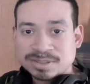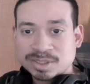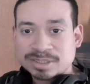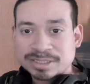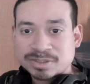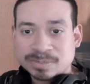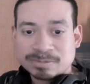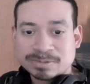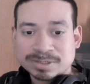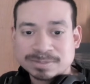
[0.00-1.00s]
So it's like
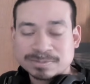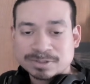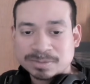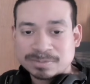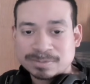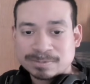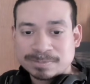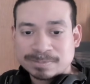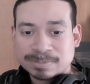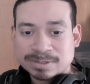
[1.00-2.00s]
someone was someone
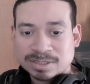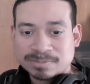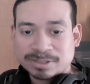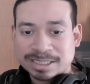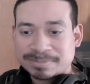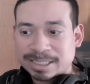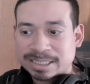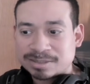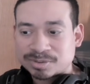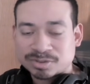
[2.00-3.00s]
when someone in my
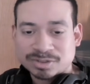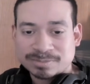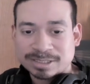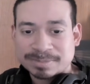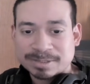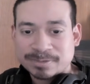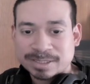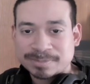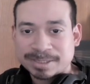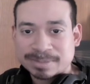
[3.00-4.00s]
house or someone in my
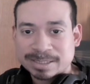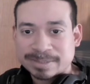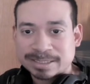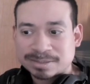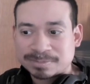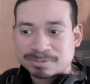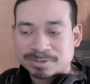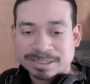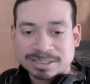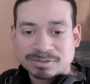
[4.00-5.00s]
family maybe someone
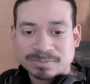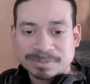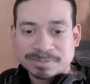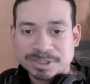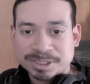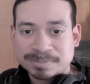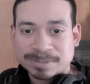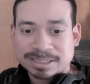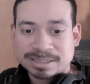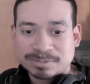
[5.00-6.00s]
was messing with my machine
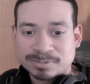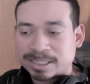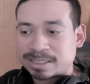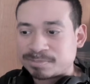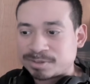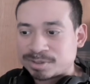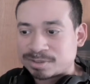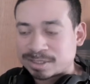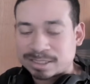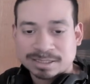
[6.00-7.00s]
messing with my
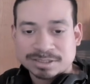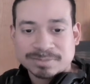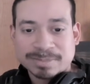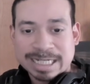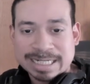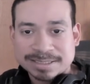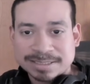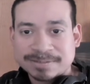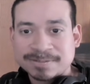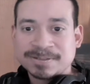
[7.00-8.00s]
computer or clicked same by
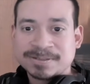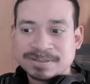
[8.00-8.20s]
accident.